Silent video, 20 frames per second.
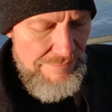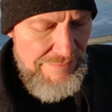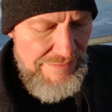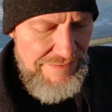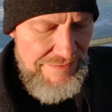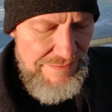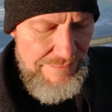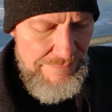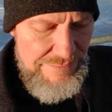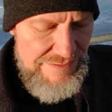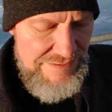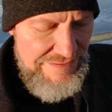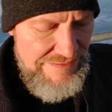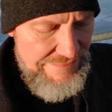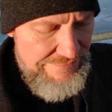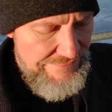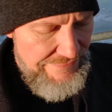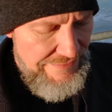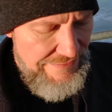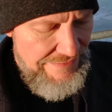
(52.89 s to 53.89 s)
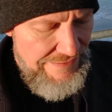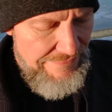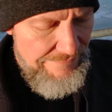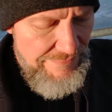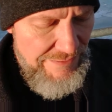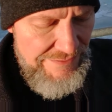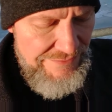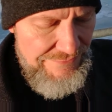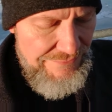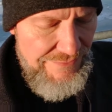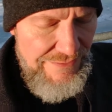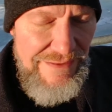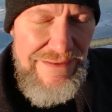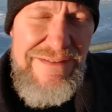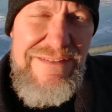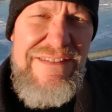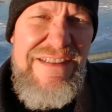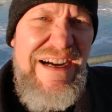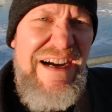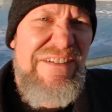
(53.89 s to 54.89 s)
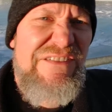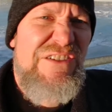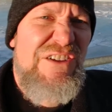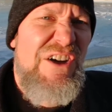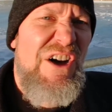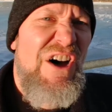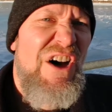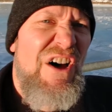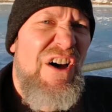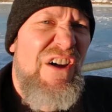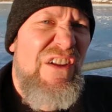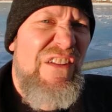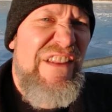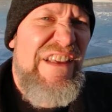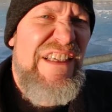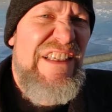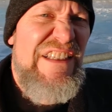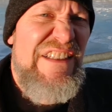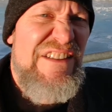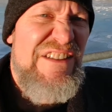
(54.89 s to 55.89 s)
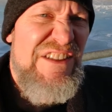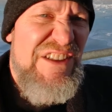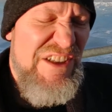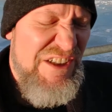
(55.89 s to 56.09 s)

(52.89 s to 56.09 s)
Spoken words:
But there was Levan at my door, after all these